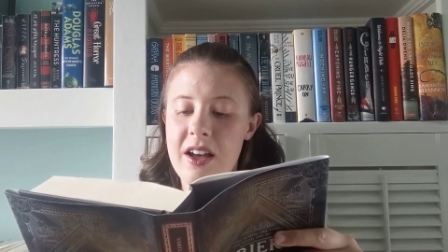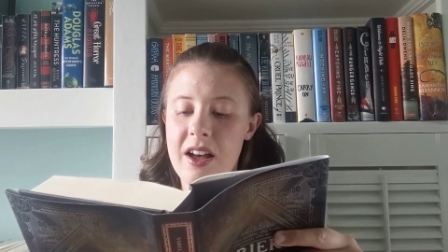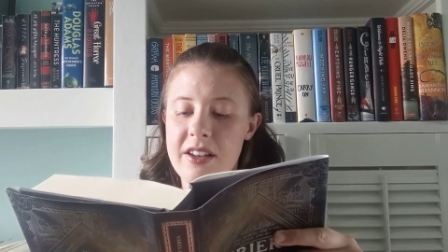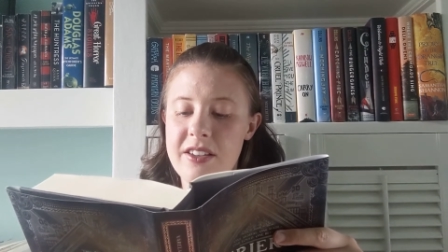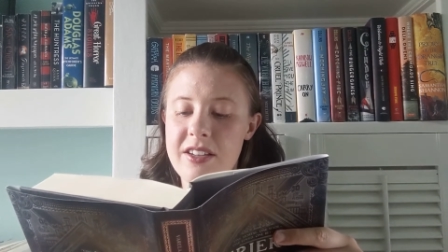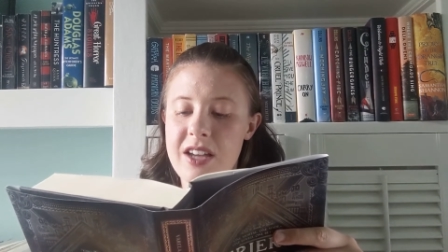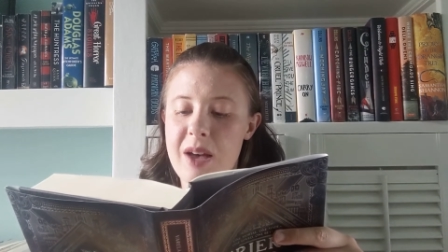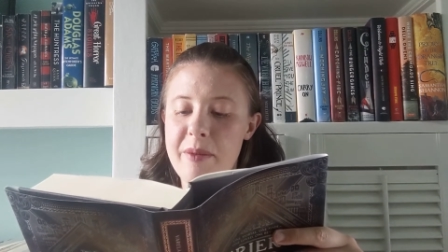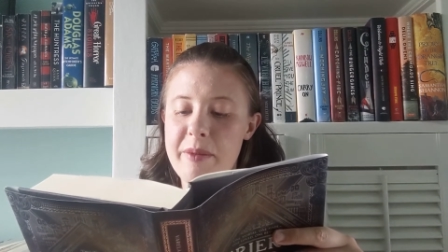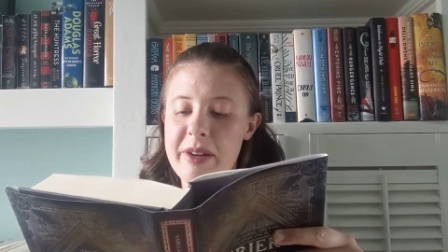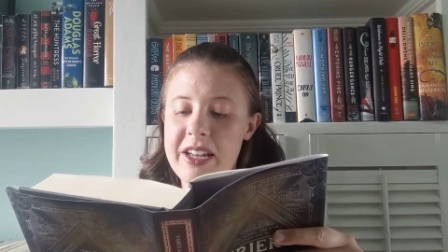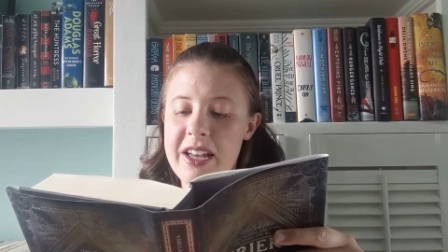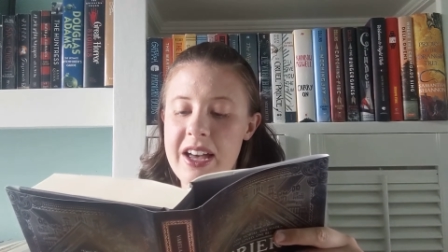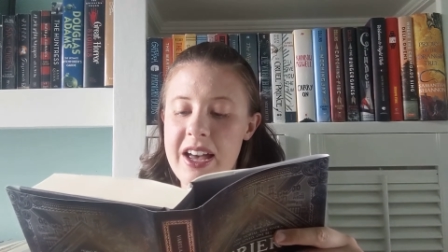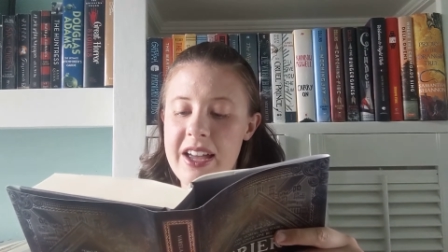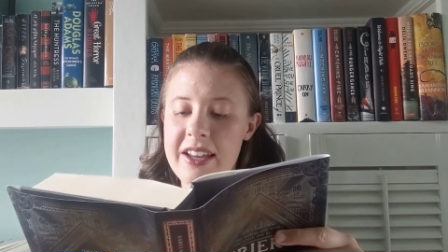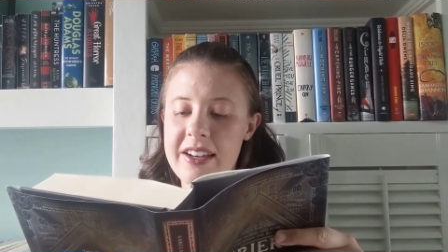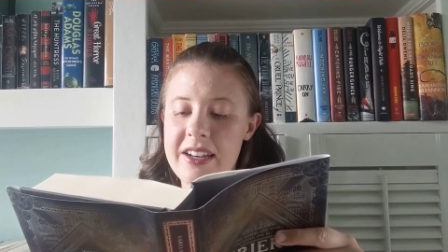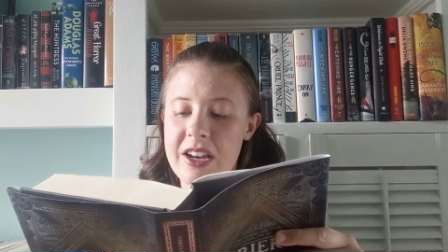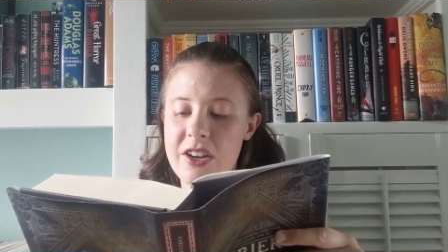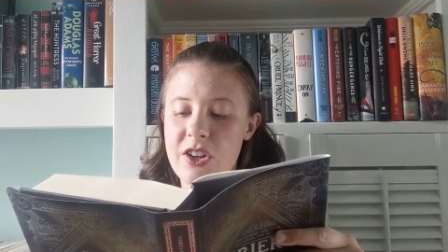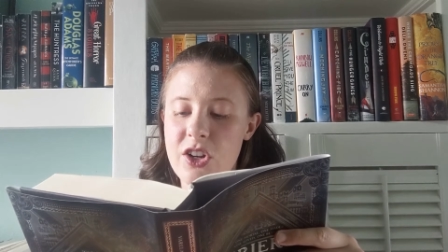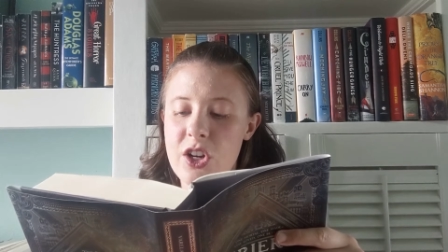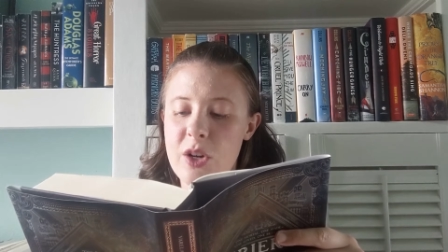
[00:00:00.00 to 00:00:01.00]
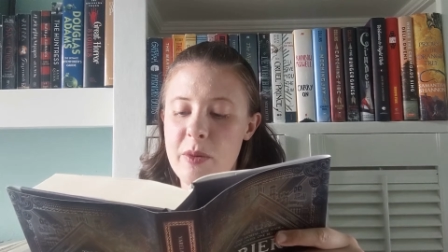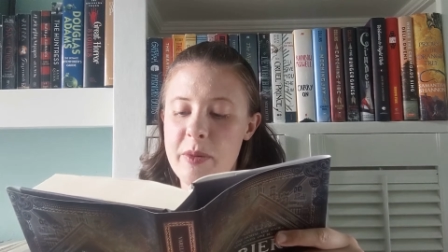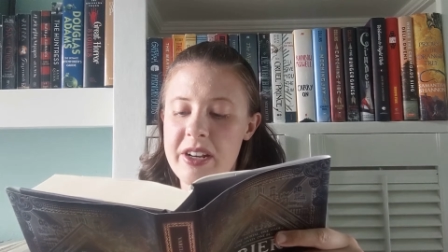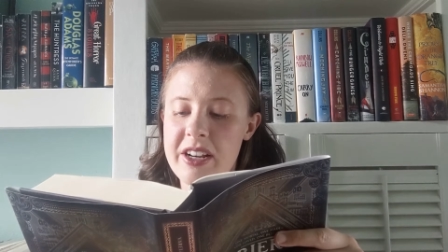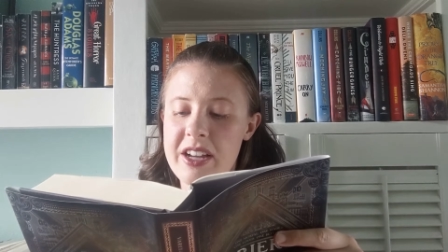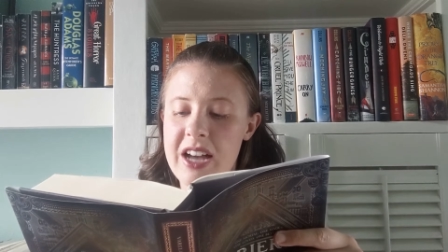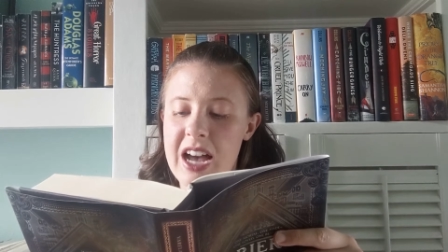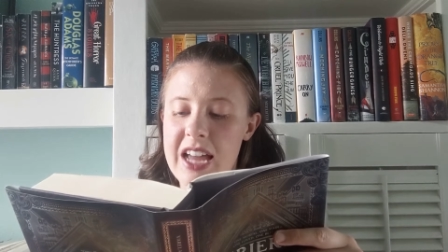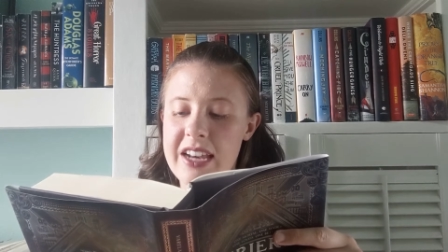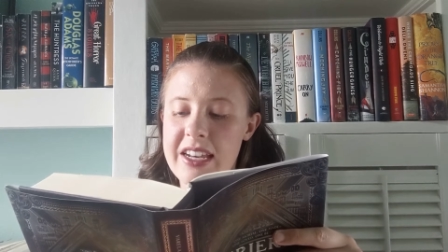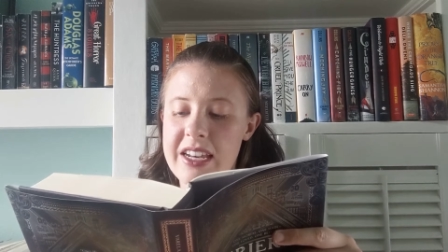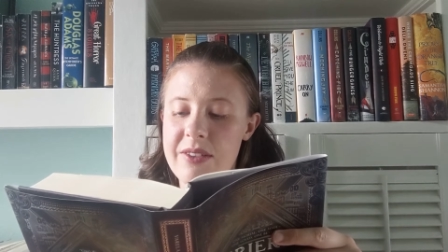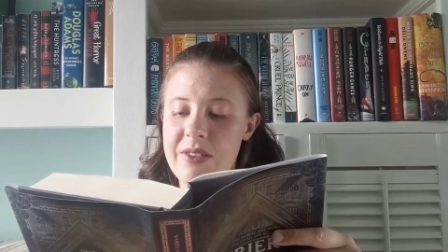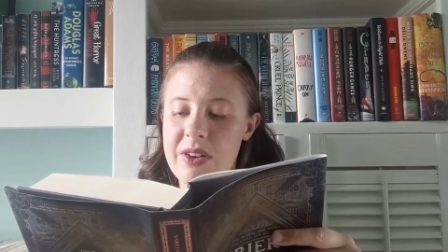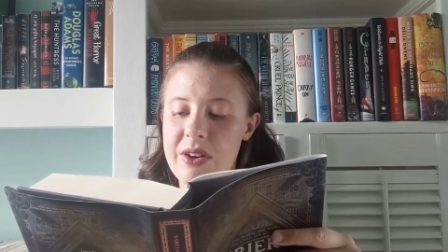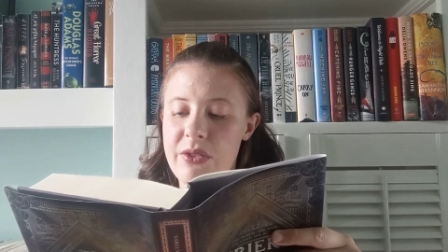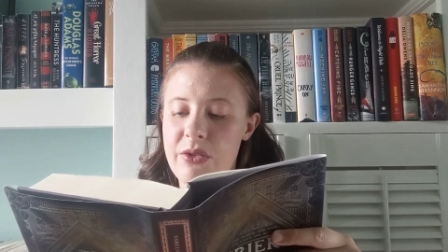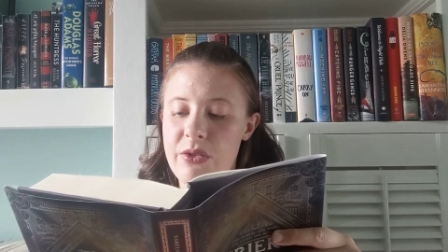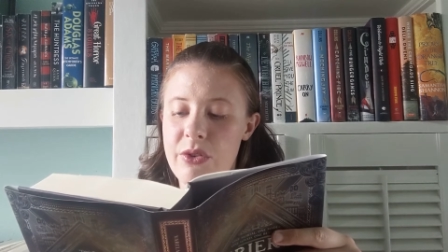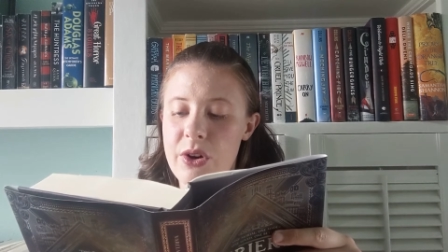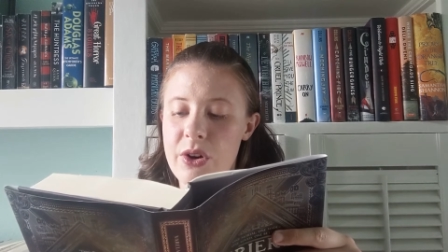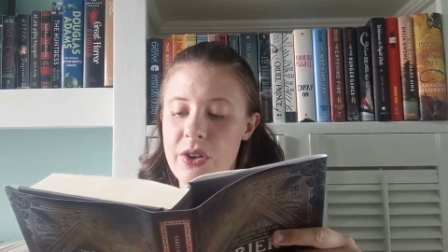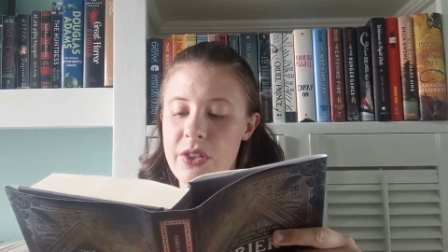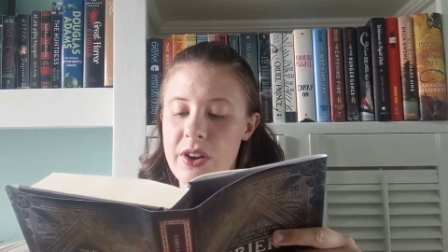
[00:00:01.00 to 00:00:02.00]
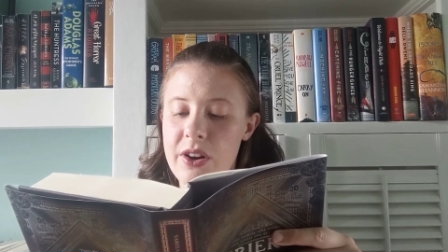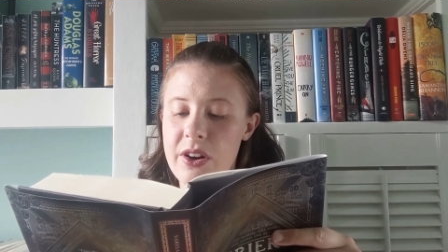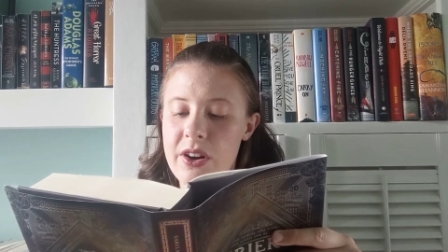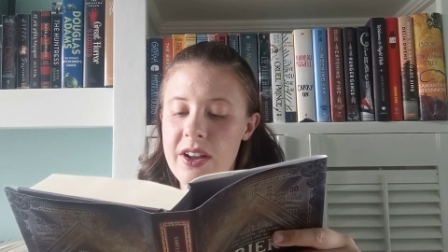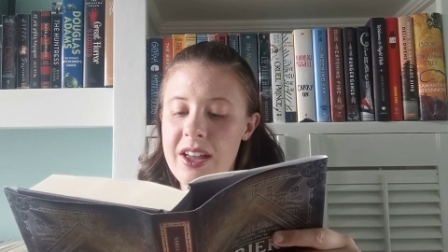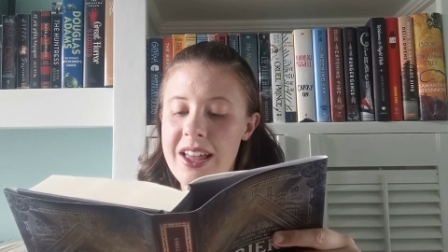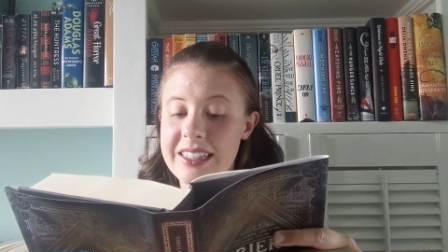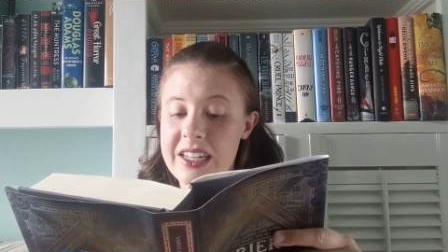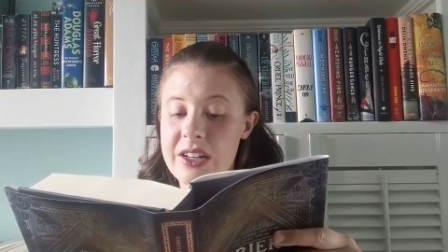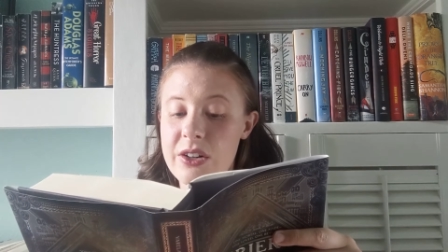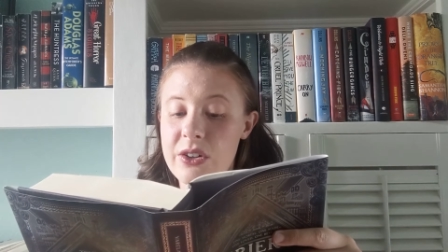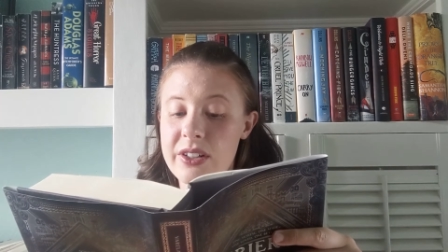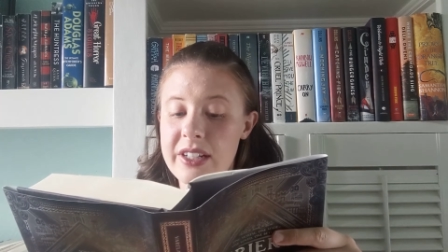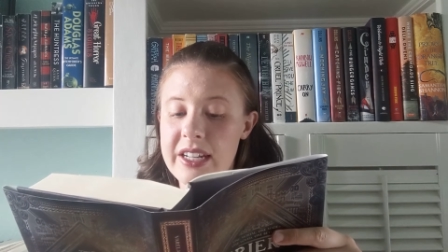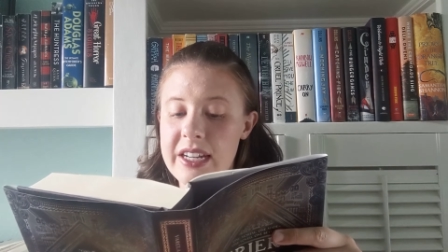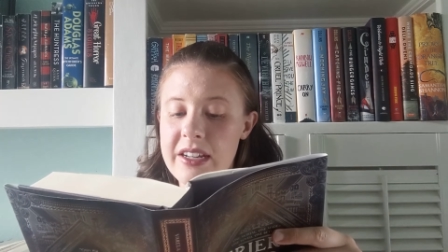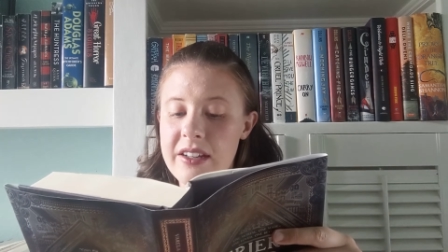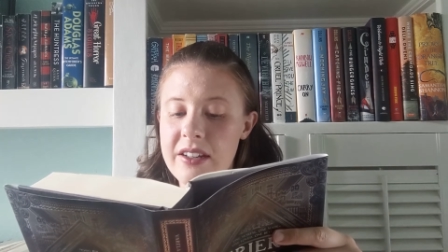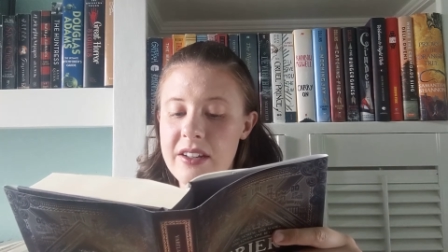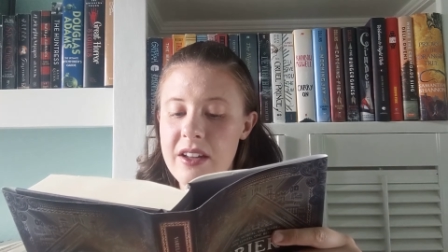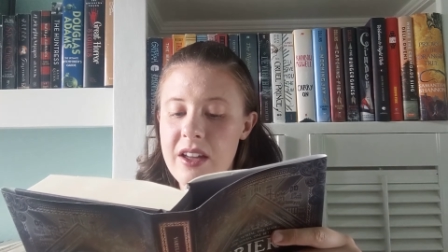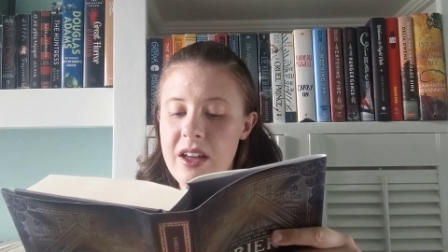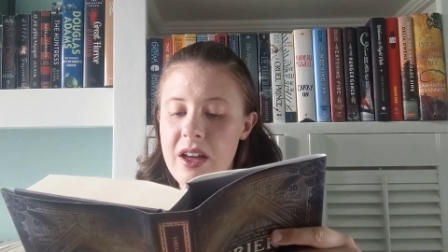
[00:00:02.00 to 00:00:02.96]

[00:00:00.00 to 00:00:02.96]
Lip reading: automakind and humankind even further, literally.